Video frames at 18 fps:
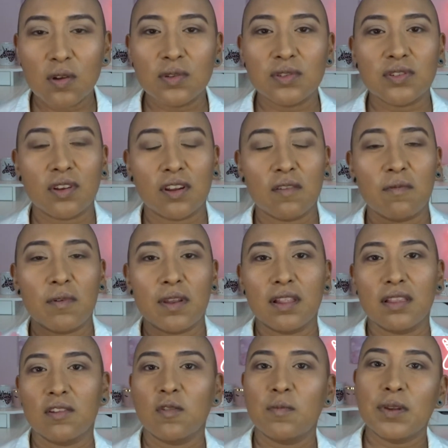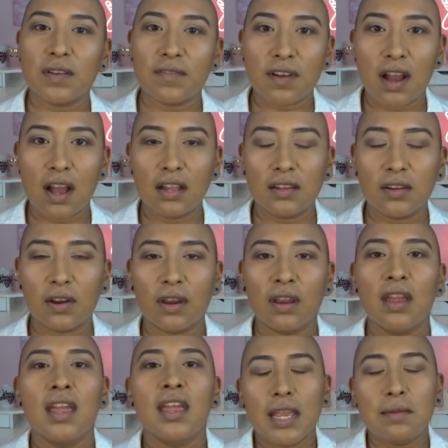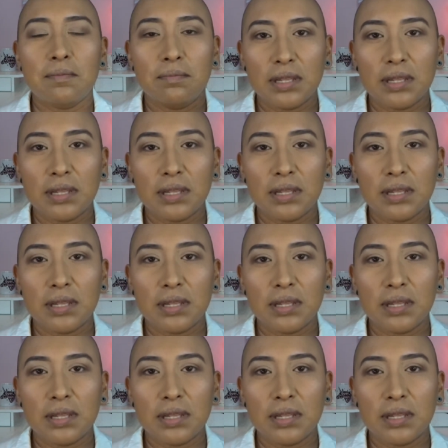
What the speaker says: start off with a little bit of color and